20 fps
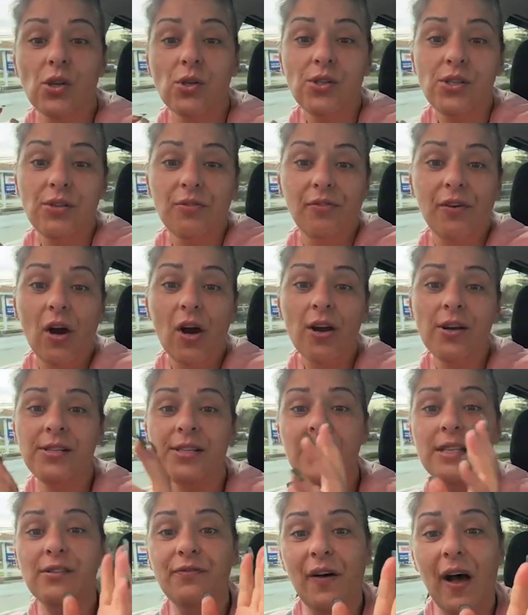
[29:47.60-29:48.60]
So
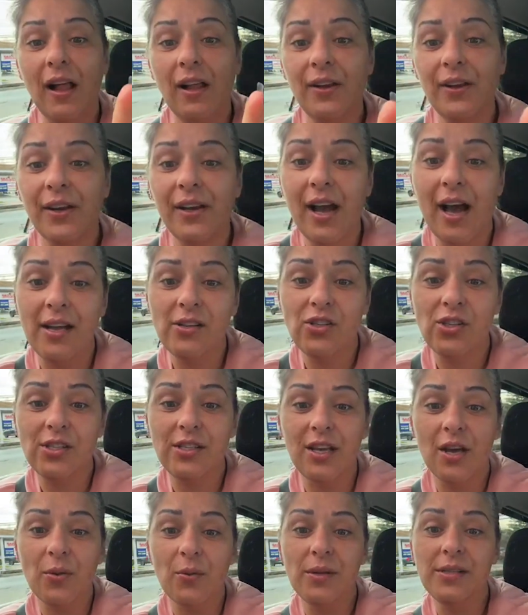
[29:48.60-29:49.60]
Savara says, follow your
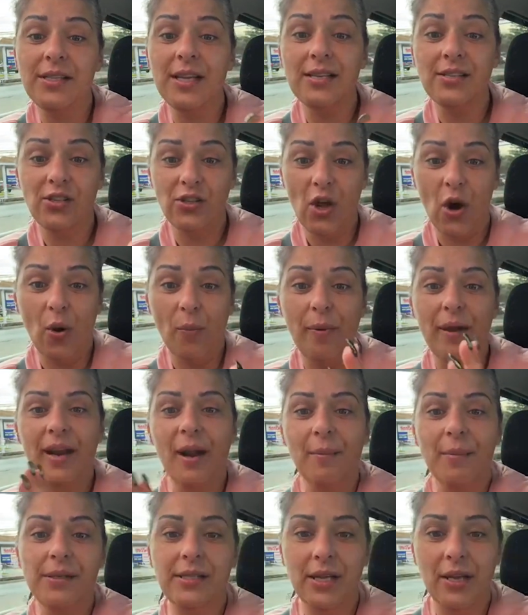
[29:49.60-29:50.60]
conscience. The other one says, nope.
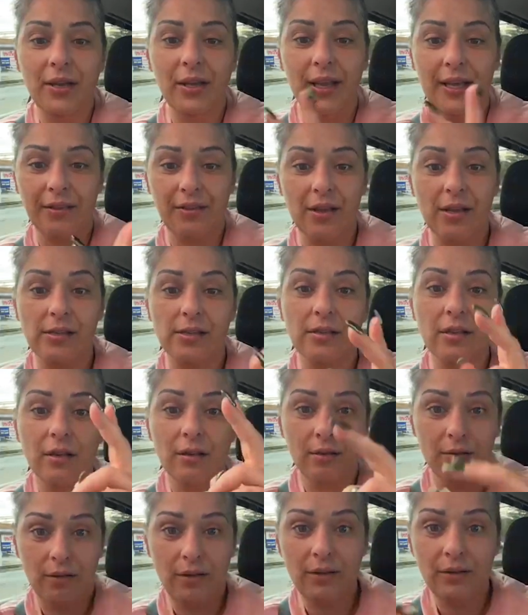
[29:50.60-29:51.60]
And I'm going to tell you like this.
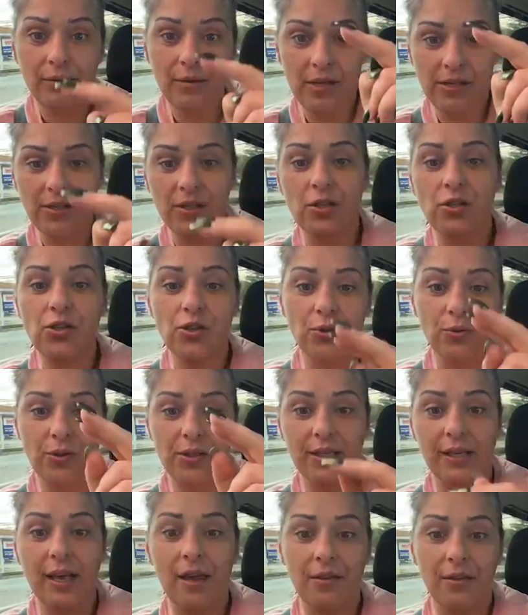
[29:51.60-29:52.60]
It's the two
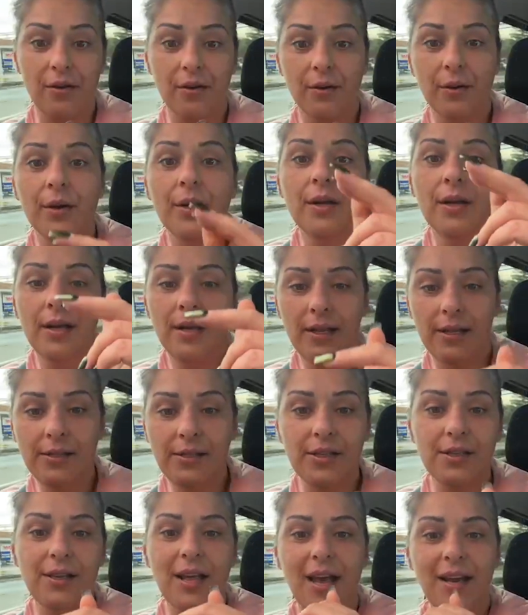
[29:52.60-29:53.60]
together.
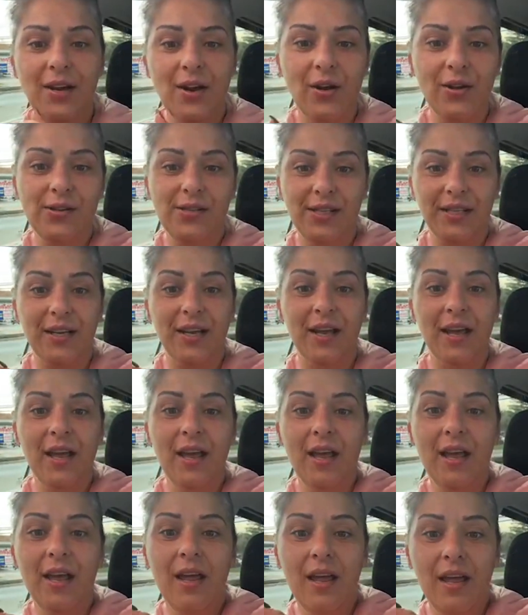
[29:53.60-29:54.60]
It's the, I know you've seen it.
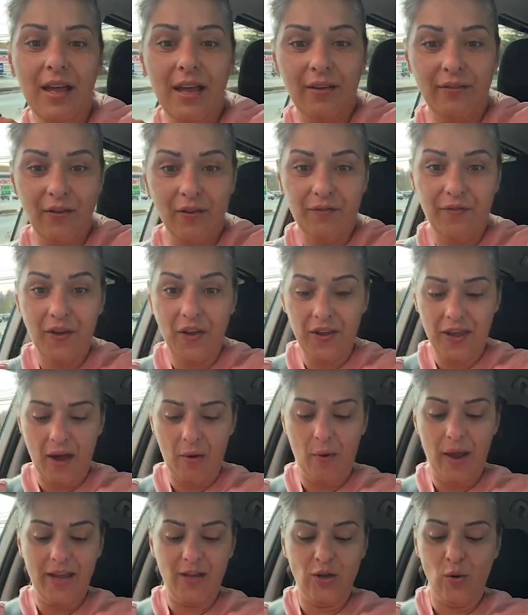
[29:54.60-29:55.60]
If you feel
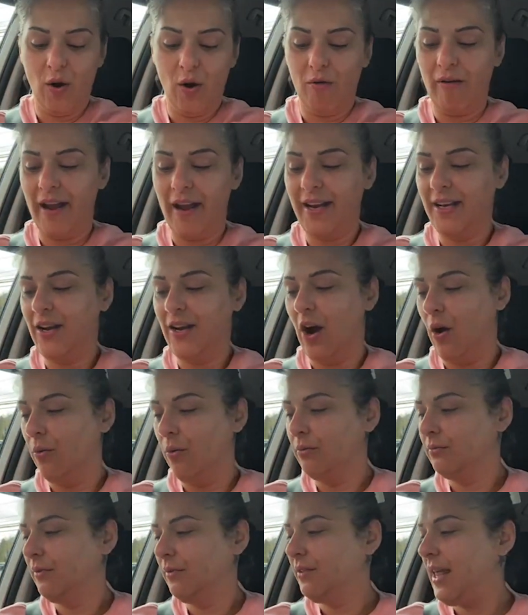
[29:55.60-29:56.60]
that way, you already
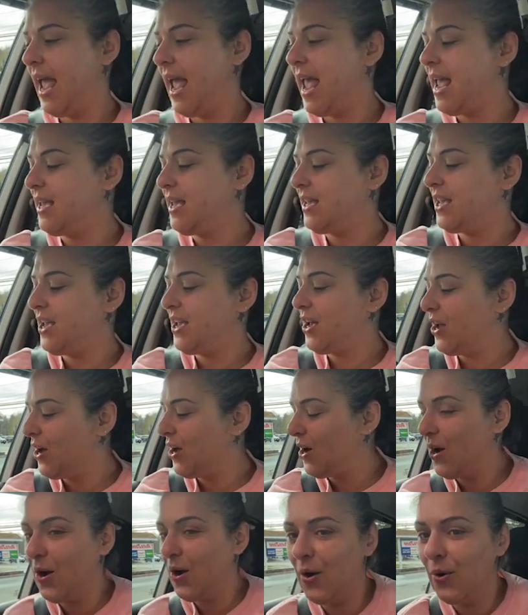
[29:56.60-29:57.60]
know. Thank
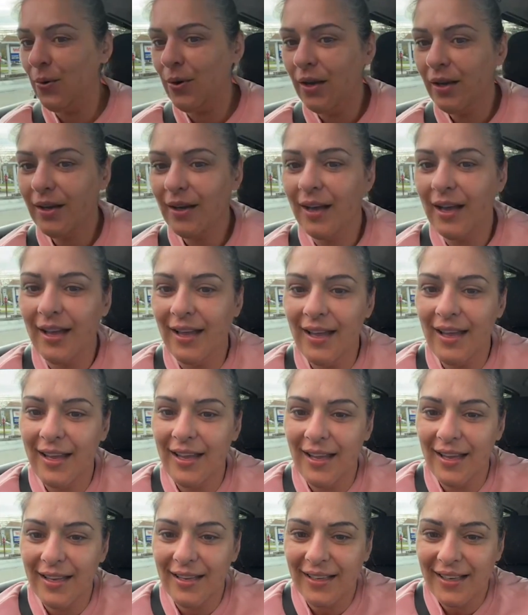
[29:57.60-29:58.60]
you,
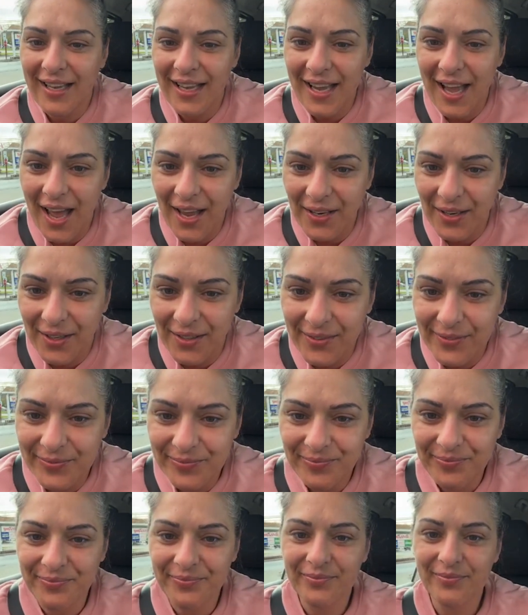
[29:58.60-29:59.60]
Kiana.
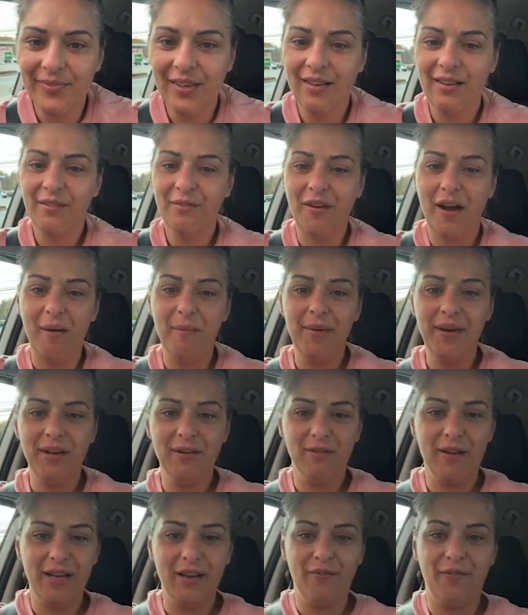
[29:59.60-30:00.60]

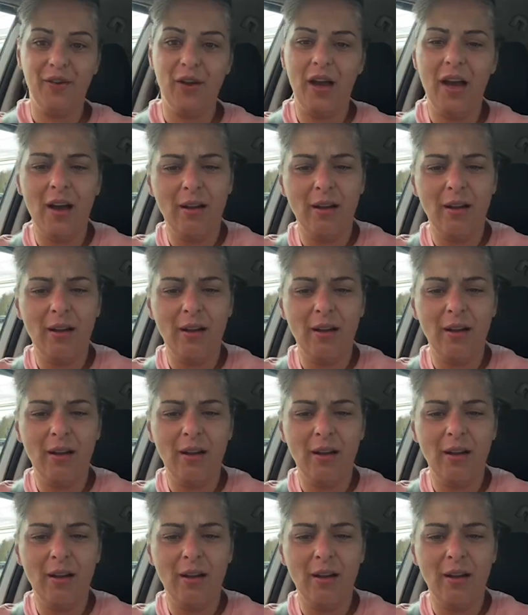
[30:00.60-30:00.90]
5-minute reading.